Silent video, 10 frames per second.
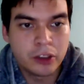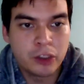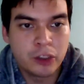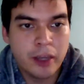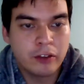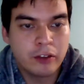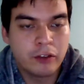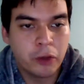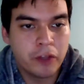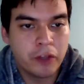to make the
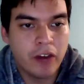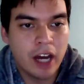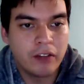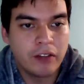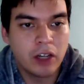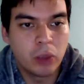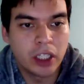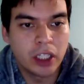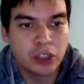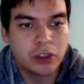45
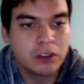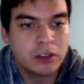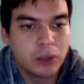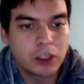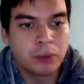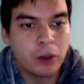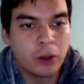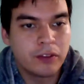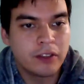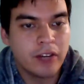100, which is
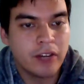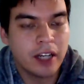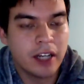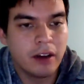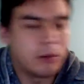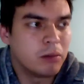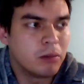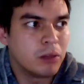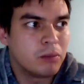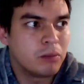0.55. Oh,
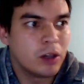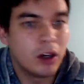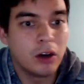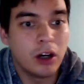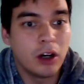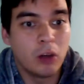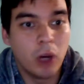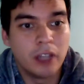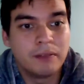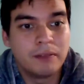well,
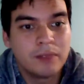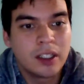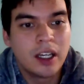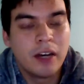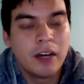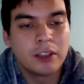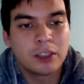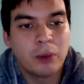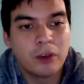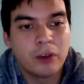1, which
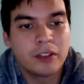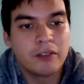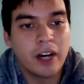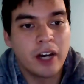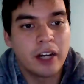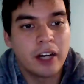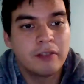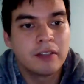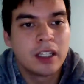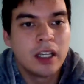is 0.55.
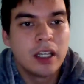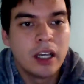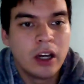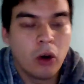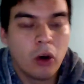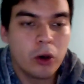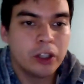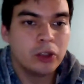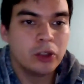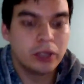Or we
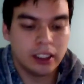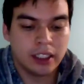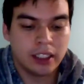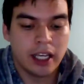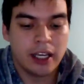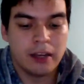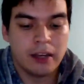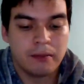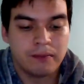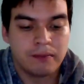can do what they say
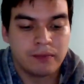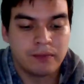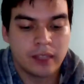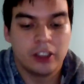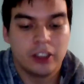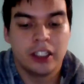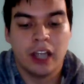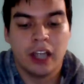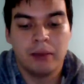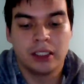to get the
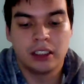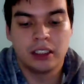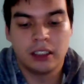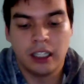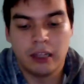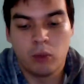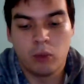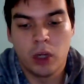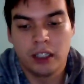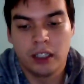opposite, and
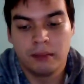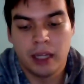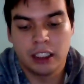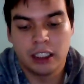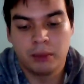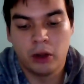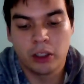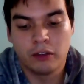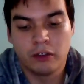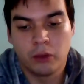1 minus
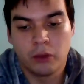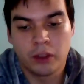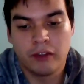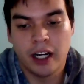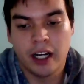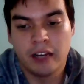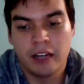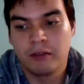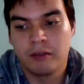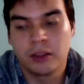0.45,
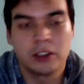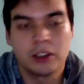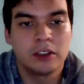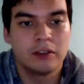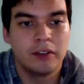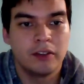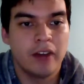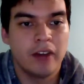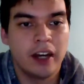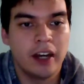which is
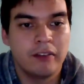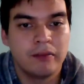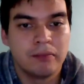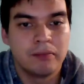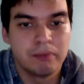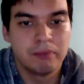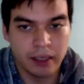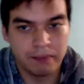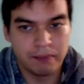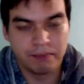55.
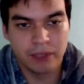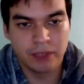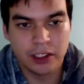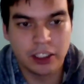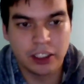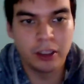But this is simple